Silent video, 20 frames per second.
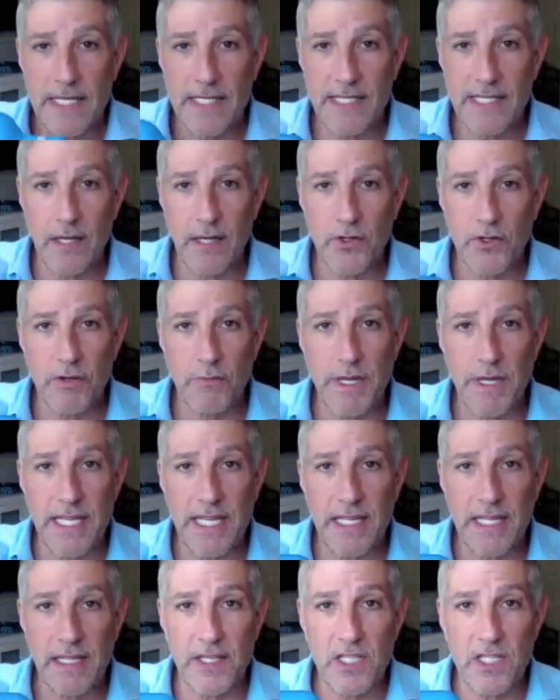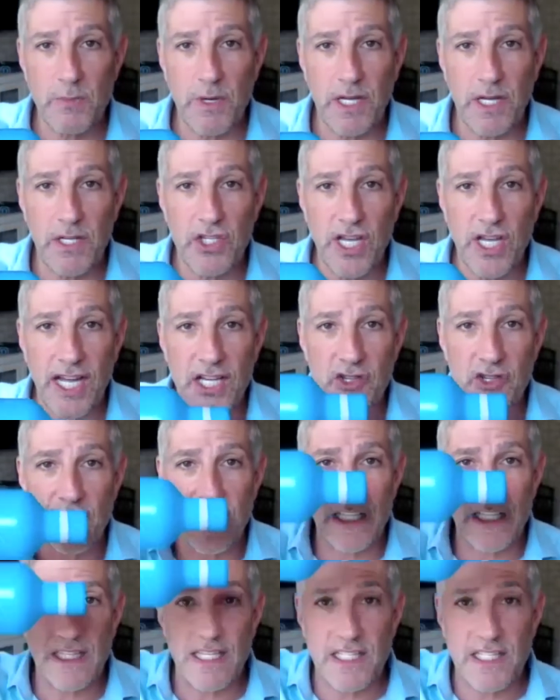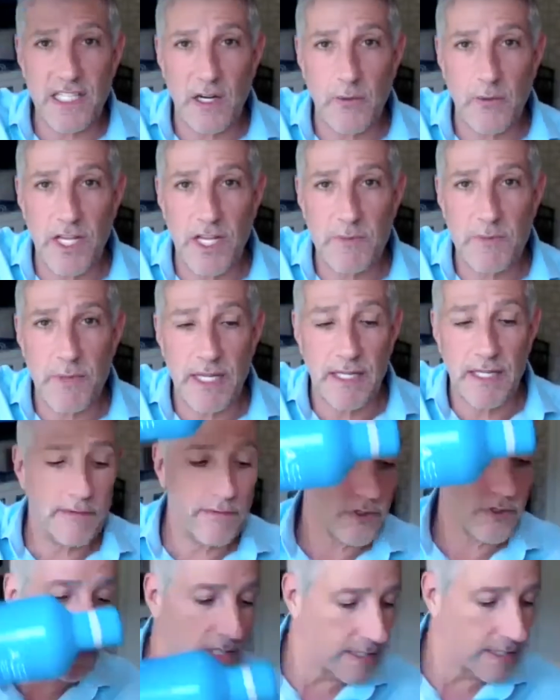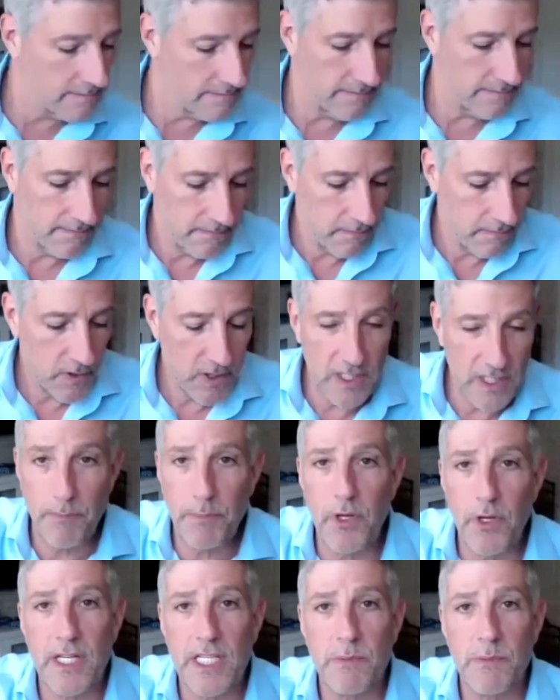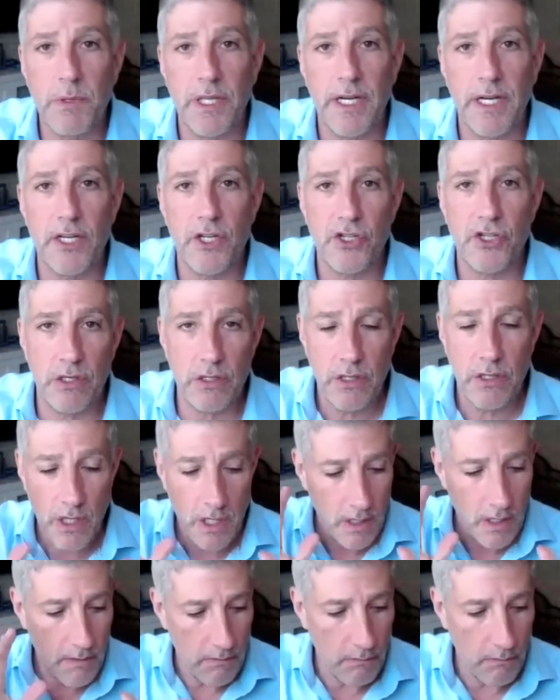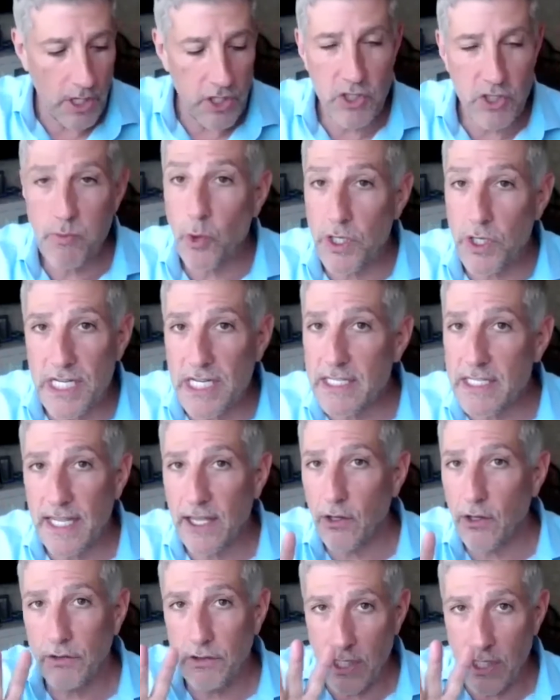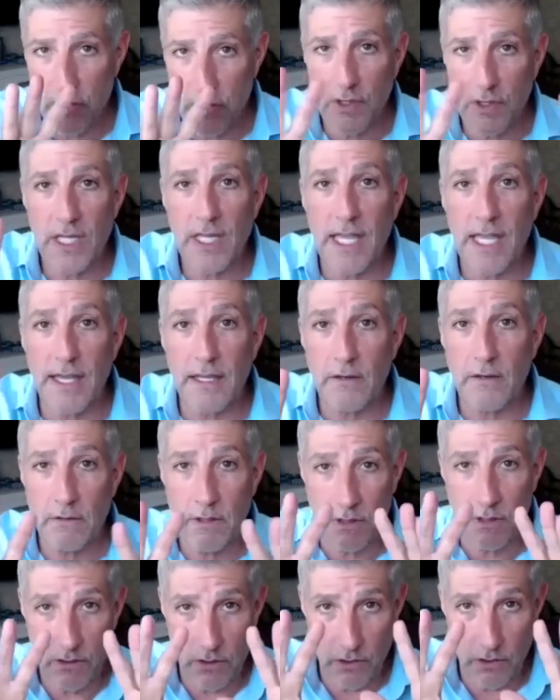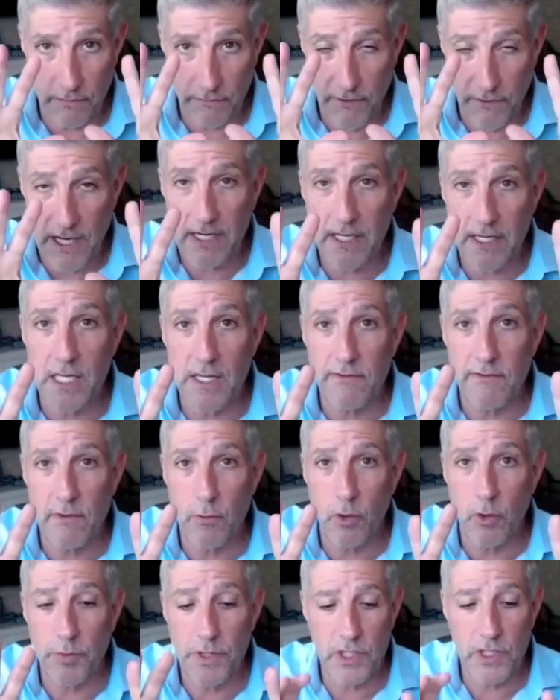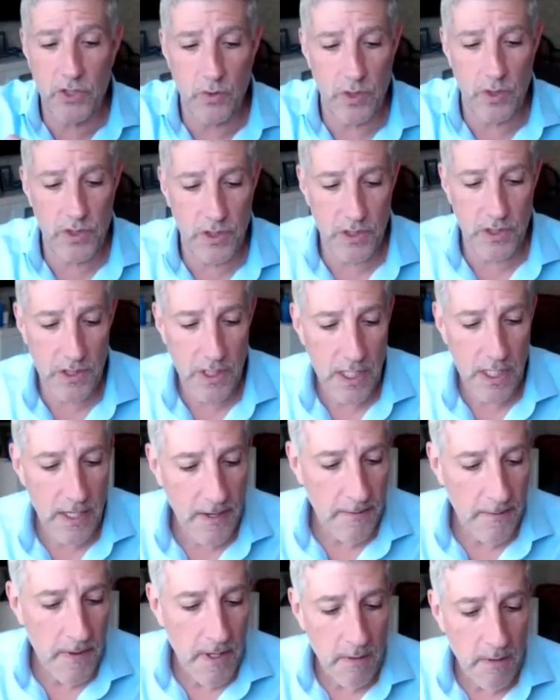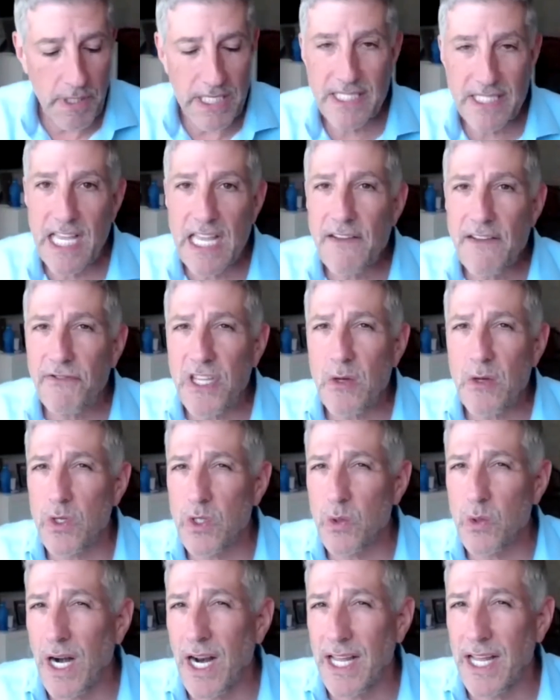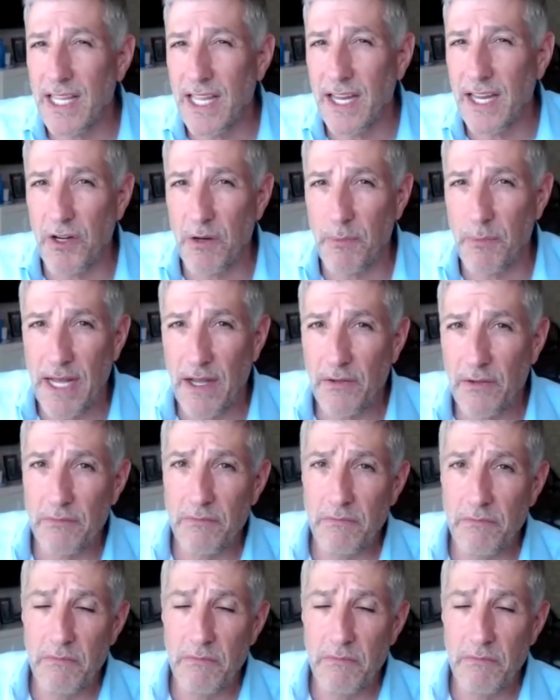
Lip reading: cells are making this much. I drink this, I raise my levels up. Simple explanation, much more detail that you can get, and your friend can give you more resources. But safety was what I cared about.